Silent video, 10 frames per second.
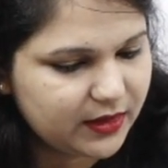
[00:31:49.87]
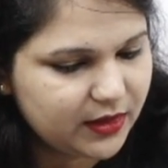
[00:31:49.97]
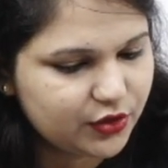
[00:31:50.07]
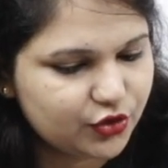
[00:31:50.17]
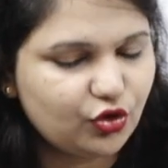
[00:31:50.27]

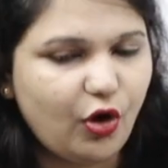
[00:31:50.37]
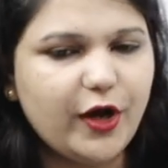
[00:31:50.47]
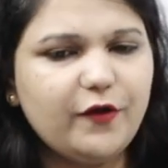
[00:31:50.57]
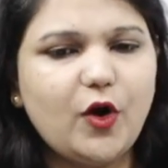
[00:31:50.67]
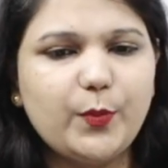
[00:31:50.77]

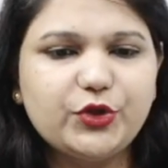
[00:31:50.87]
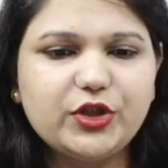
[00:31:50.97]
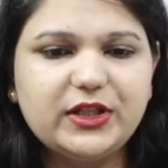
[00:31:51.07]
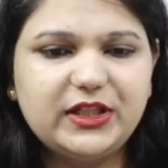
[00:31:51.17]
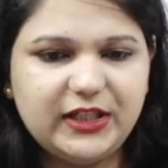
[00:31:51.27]
Saurav
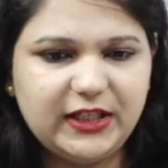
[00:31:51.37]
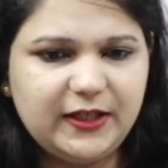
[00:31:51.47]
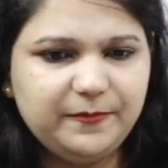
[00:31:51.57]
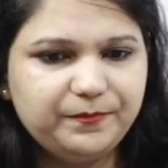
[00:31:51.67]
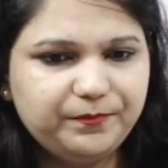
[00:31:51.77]
option
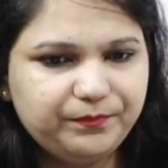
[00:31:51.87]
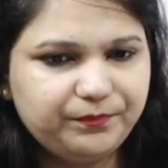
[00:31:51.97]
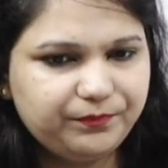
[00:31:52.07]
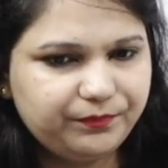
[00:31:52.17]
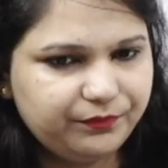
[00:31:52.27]
D,
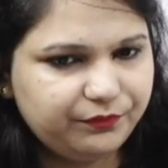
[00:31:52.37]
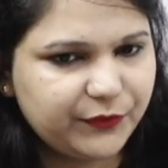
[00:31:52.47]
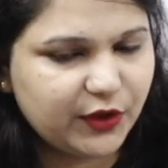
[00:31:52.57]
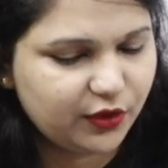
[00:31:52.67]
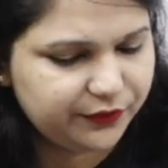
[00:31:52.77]

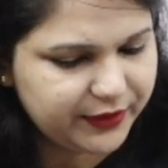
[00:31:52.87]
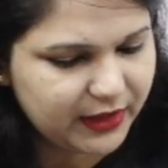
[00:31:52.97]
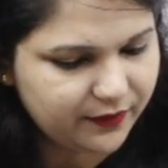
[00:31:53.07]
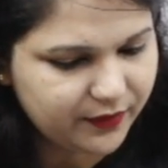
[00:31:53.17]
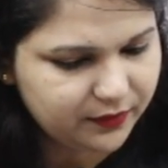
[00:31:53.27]
none of
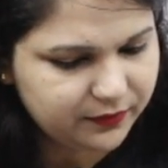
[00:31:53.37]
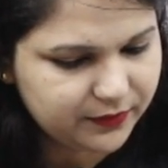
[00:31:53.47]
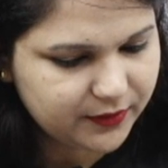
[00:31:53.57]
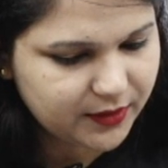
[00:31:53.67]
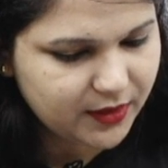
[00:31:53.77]
the
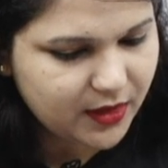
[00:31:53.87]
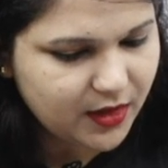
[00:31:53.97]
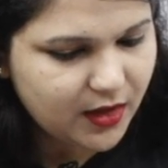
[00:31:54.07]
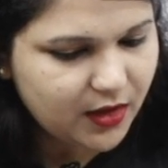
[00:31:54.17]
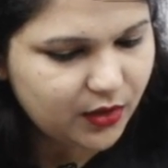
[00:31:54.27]
above.
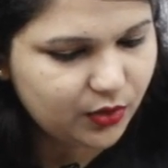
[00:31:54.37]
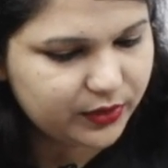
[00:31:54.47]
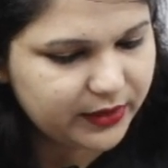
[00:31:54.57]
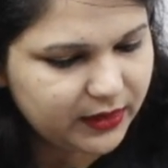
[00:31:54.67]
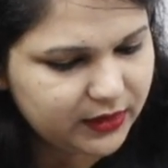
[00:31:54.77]

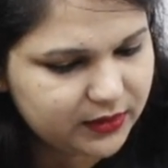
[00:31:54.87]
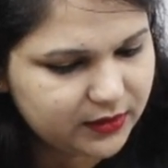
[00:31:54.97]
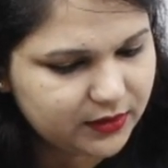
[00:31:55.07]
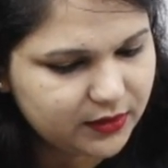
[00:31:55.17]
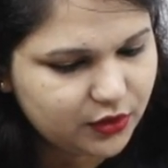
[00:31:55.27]
Okay,
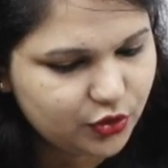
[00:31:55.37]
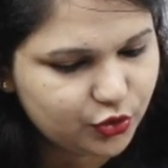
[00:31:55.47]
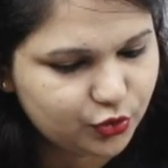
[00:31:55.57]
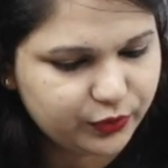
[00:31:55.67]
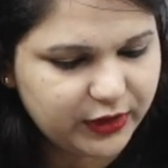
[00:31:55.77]

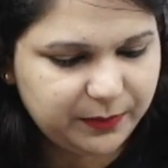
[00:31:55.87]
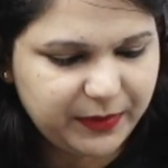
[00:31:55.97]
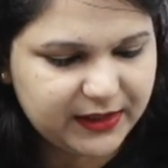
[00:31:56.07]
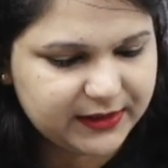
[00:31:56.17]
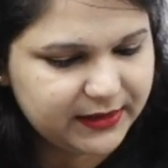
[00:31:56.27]
Sudeep
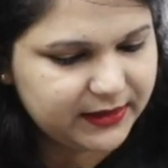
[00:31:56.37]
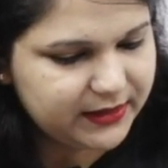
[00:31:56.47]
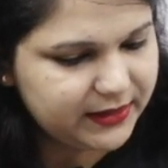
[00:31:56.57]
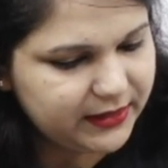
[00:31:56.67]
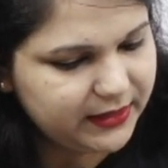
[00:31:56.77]

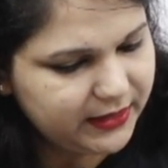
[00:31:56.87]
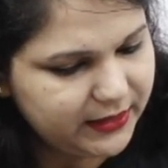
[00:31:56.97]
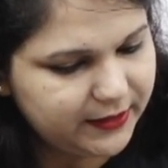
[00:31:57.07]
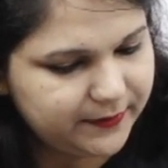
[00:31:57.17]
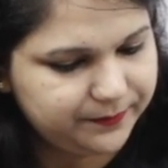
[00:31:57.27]
ACDE.